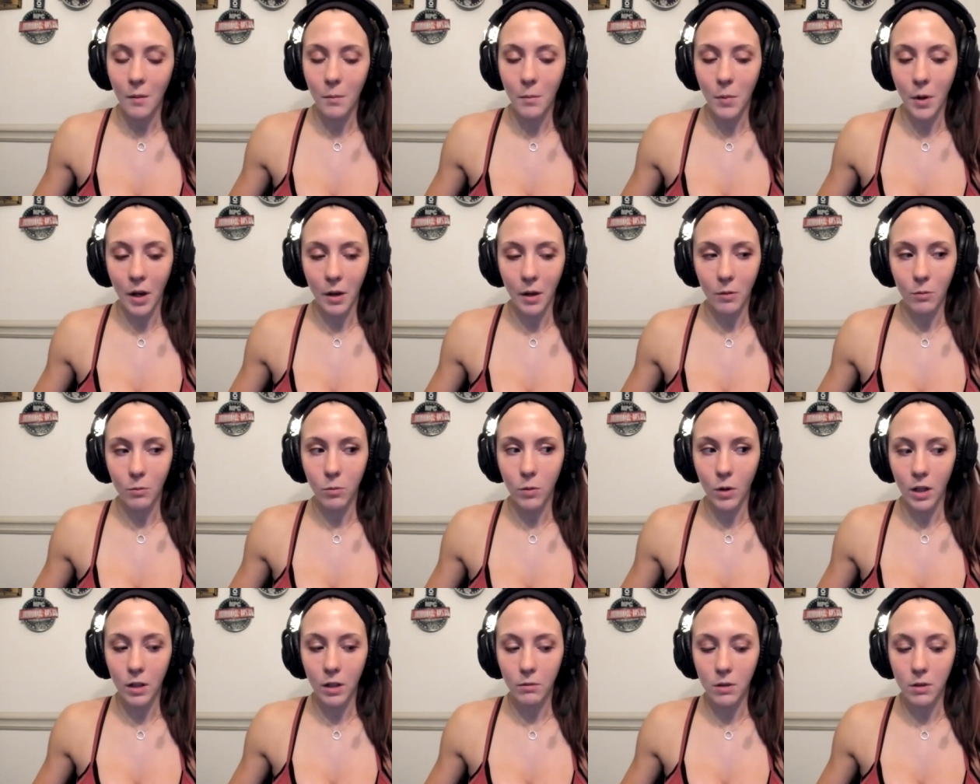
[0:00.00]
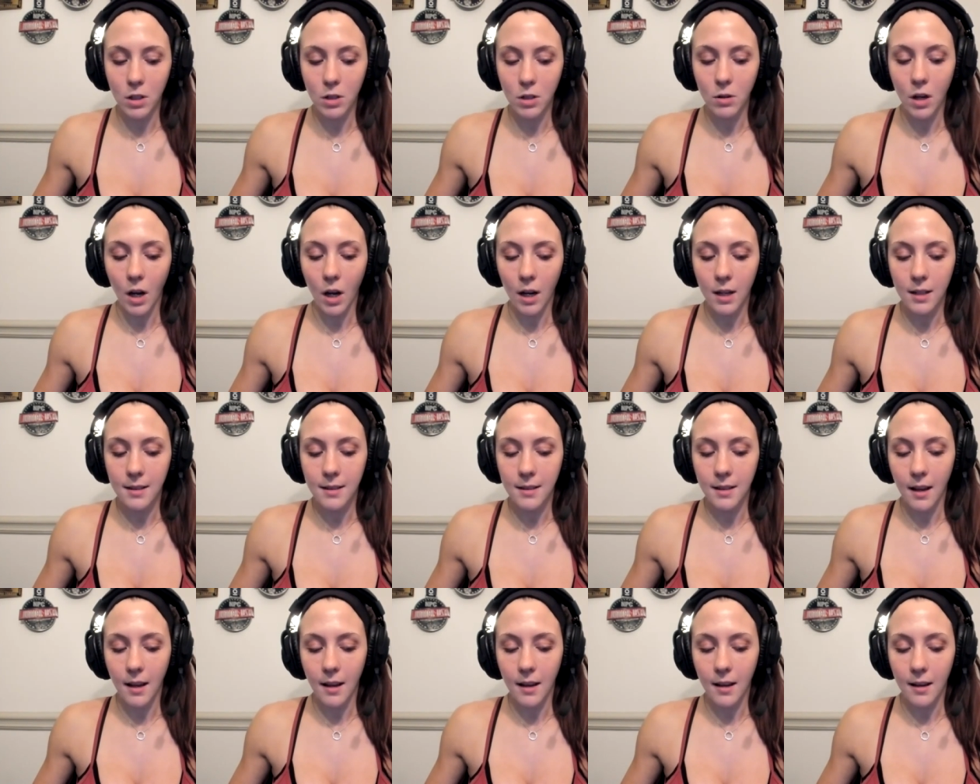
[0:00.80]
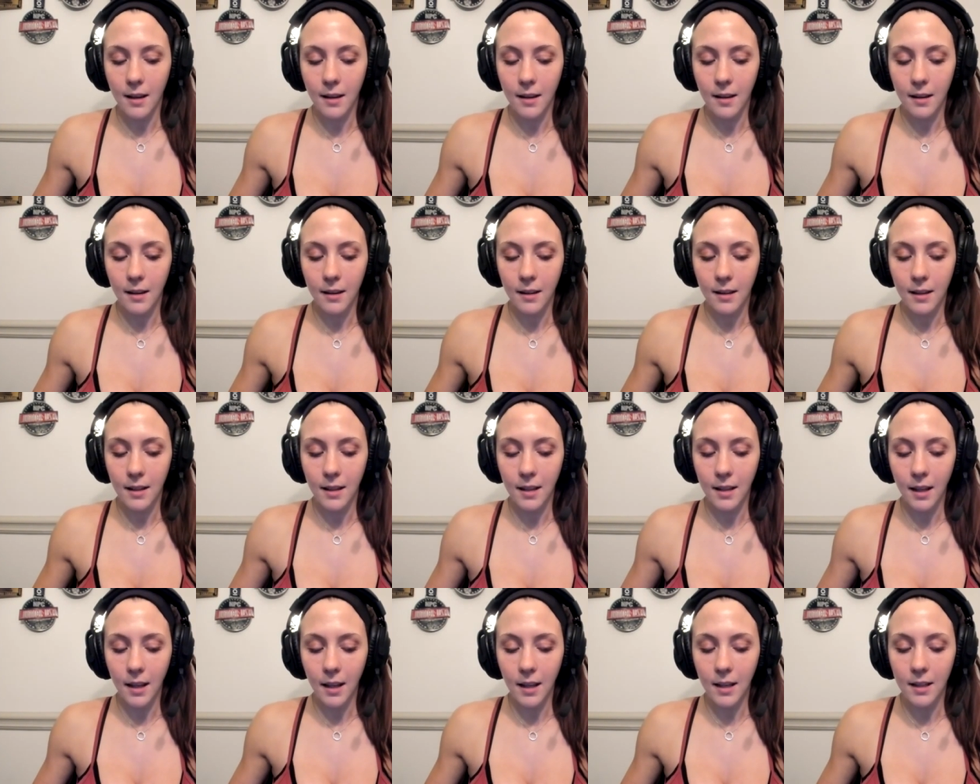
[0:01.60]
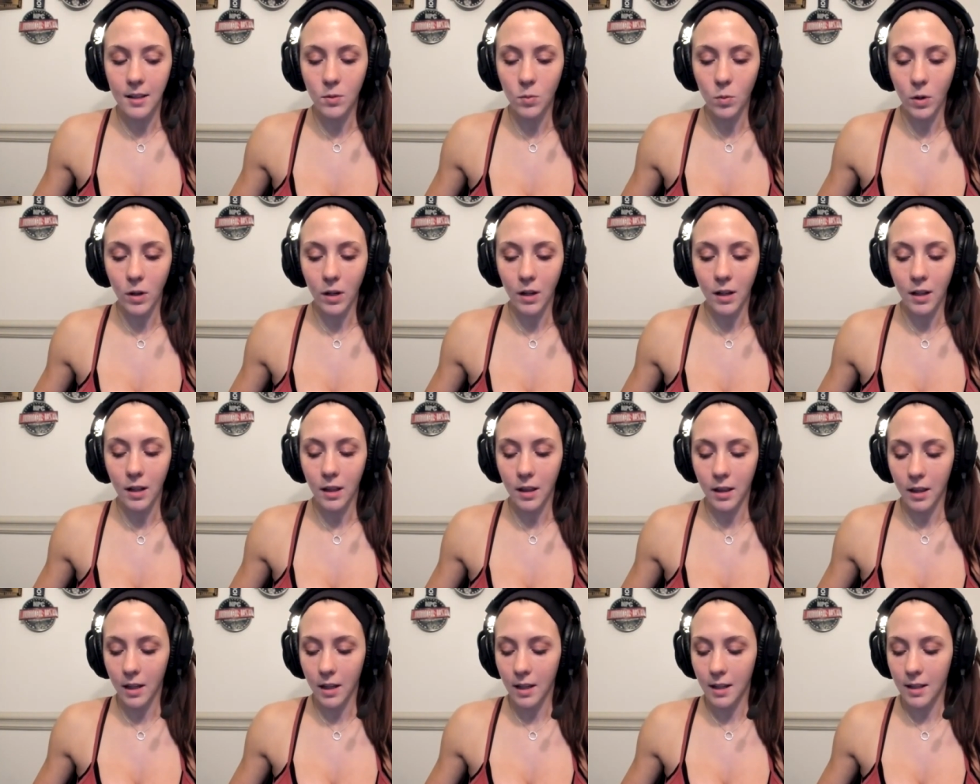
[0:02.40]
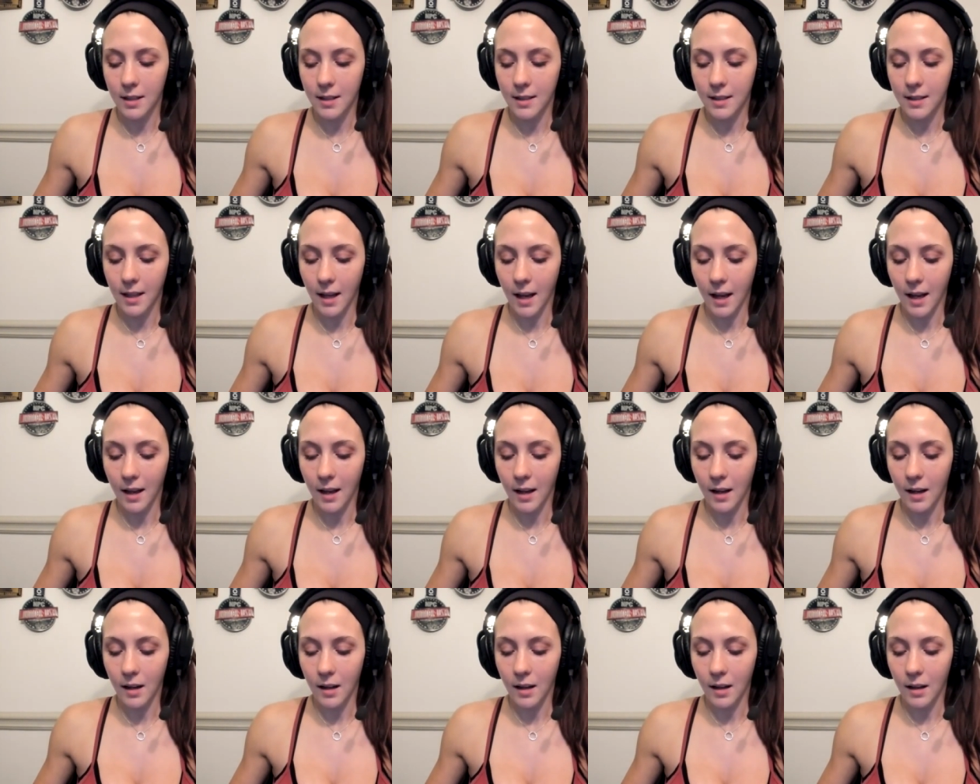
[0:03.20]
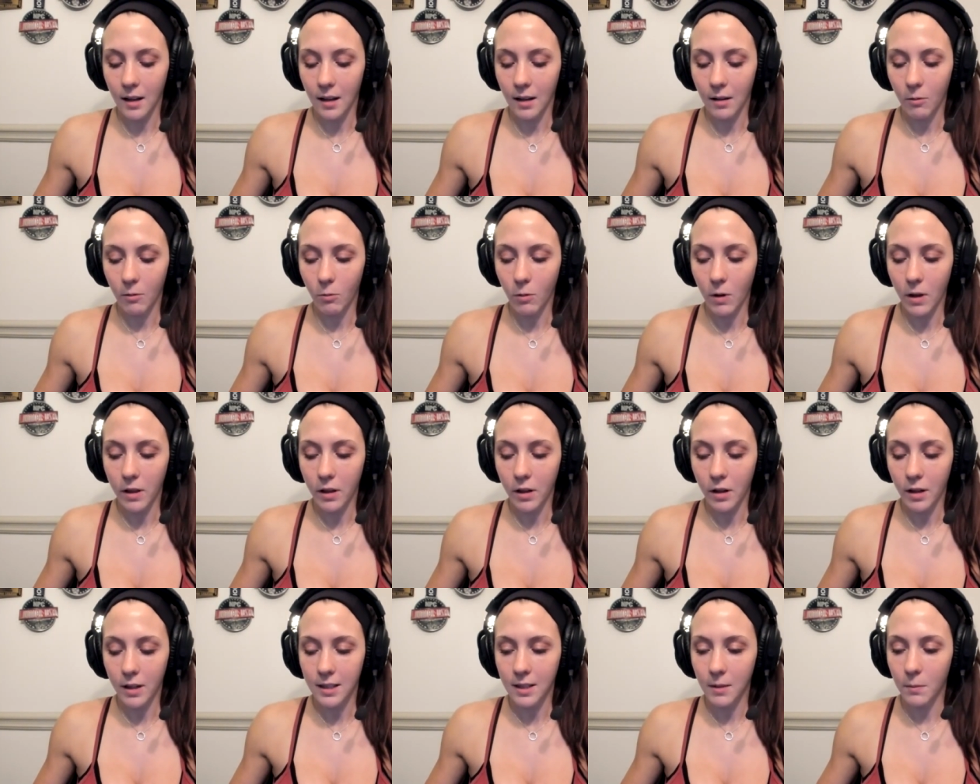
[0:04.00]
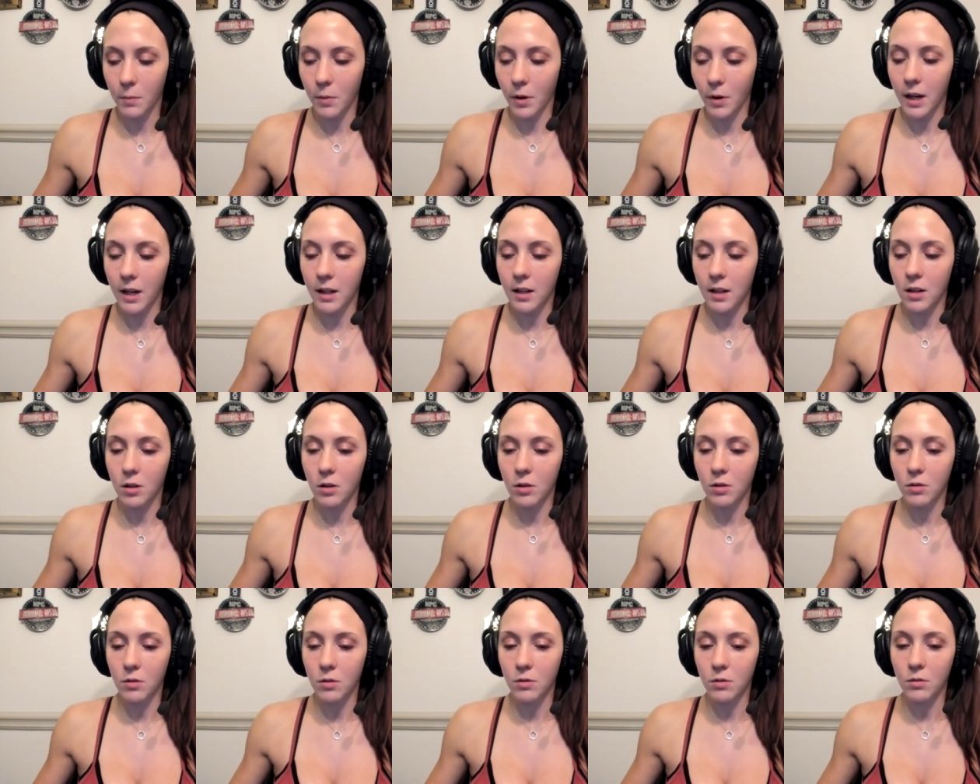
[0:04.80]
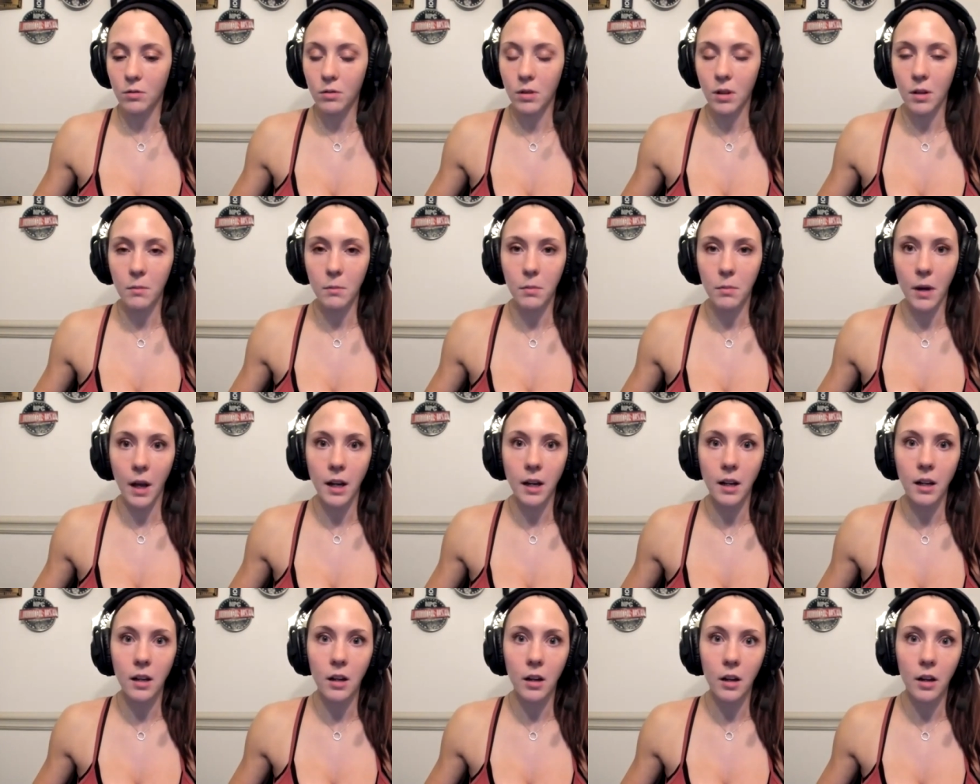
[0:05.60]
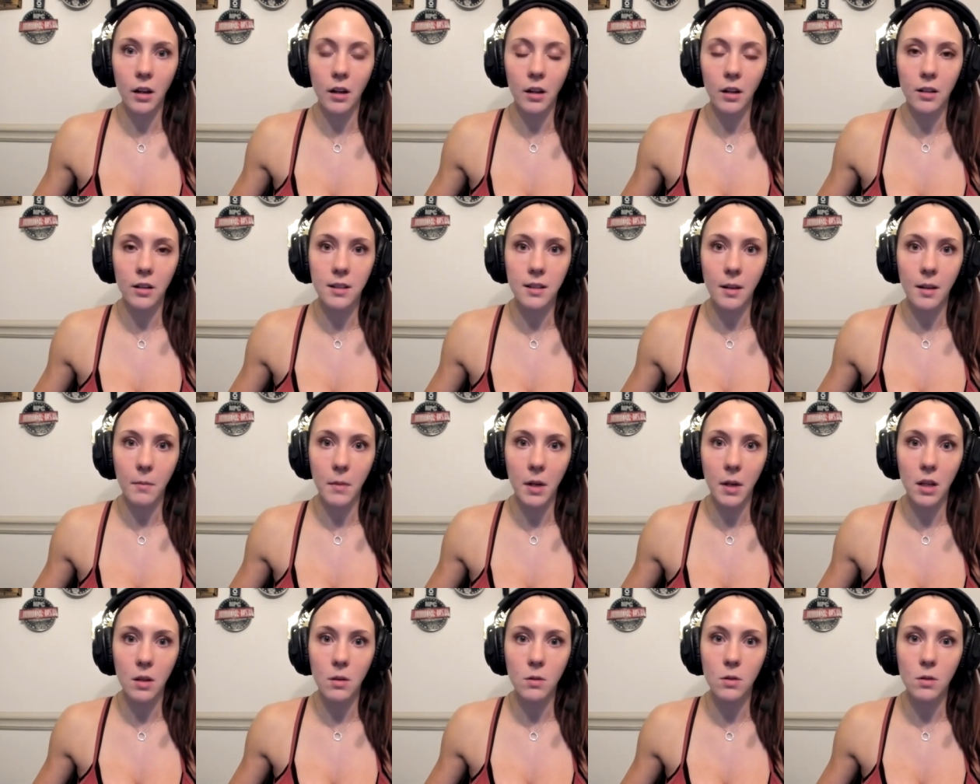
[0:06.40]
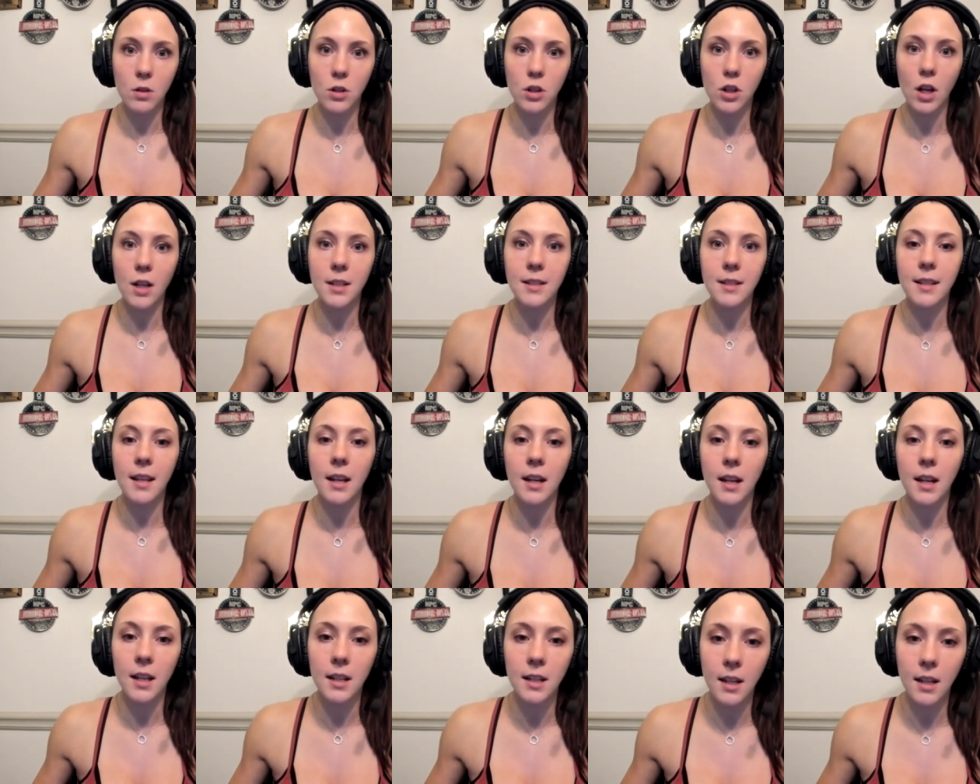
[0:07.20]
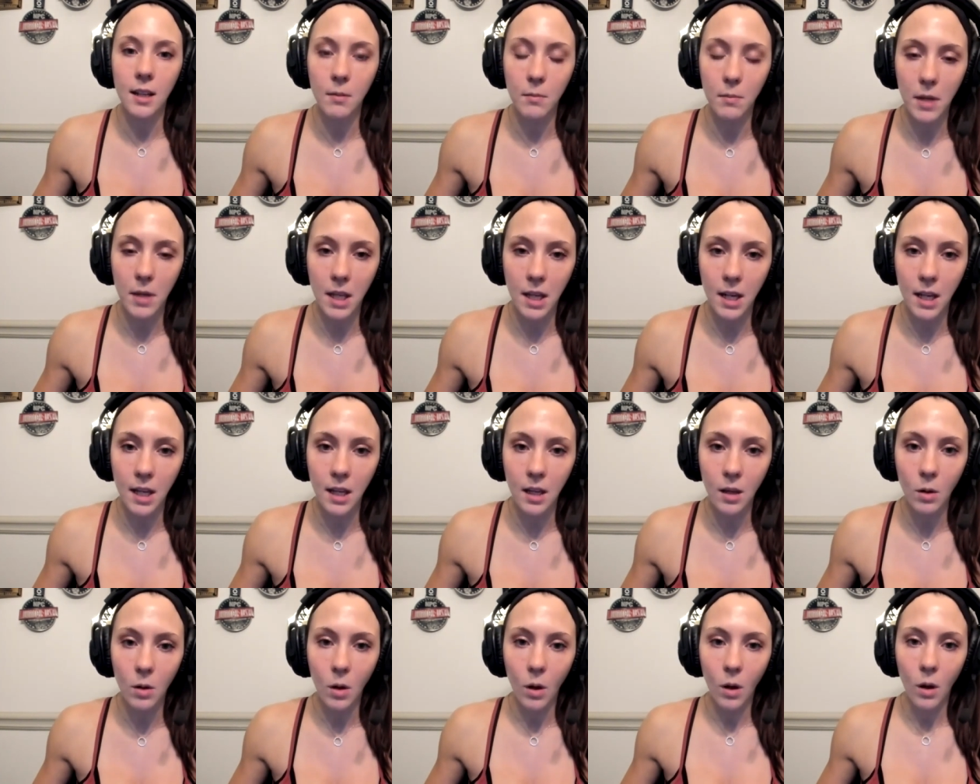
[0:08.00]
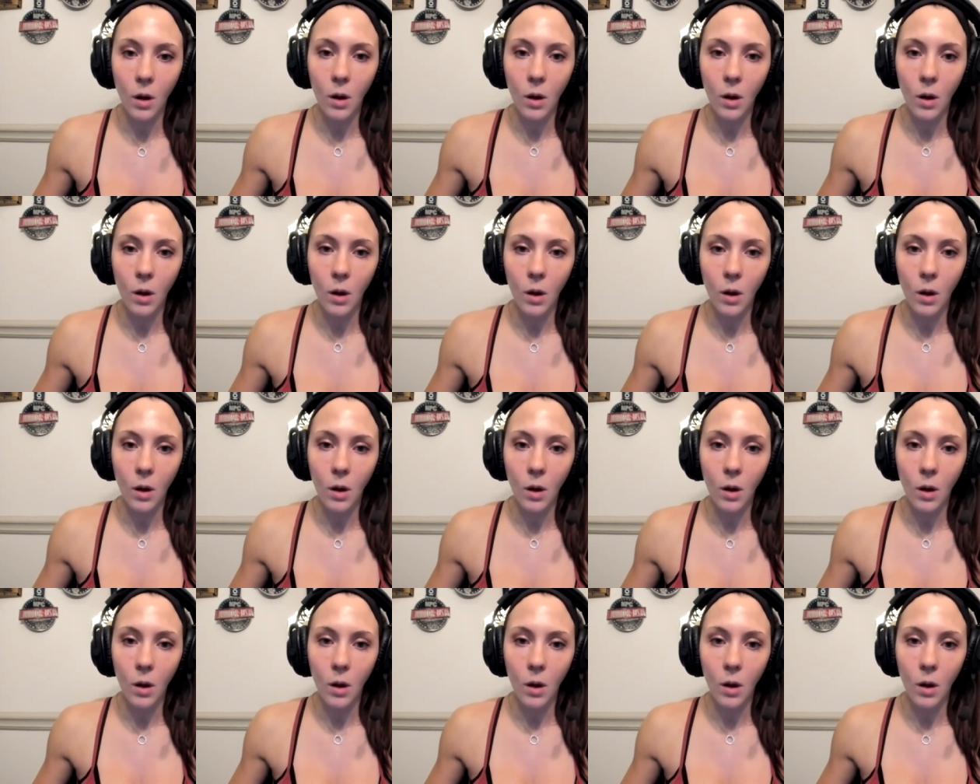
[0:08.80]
But what would you guys say is one of the things that whether it's a brand new competitor or somebody who's just getting into competing